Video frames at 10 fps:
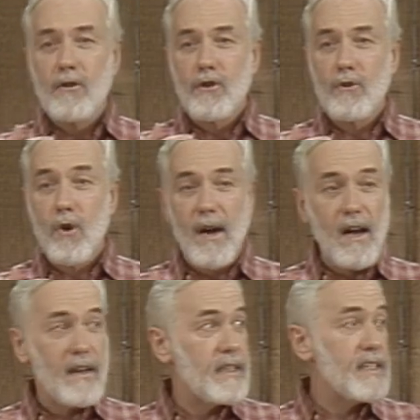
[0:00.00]
to go
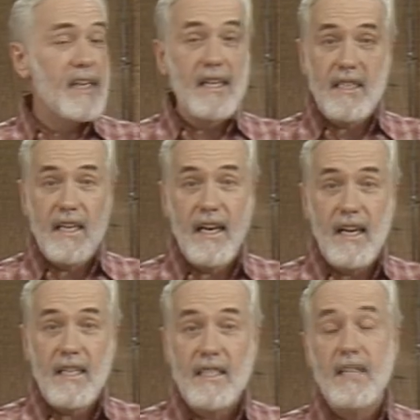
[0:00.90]
out and test
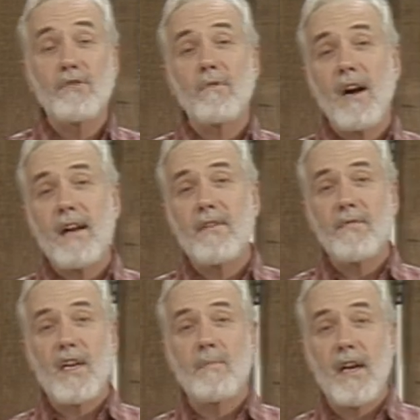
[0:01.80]
cast each rod
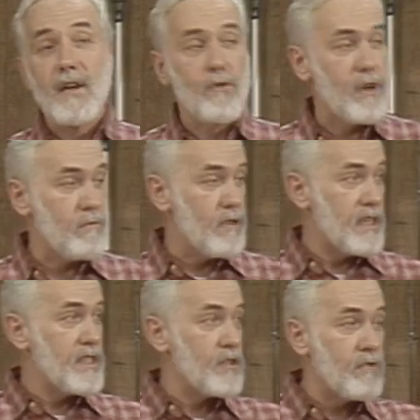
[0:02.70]
that they make, or to run
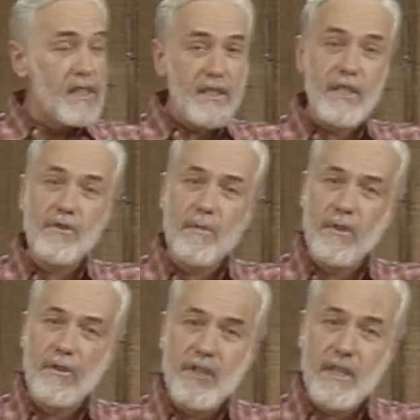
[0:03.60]
a stress
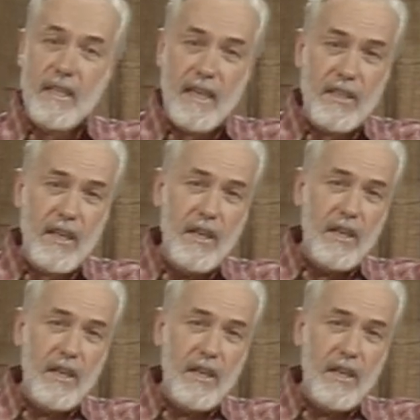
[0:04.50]
distribution test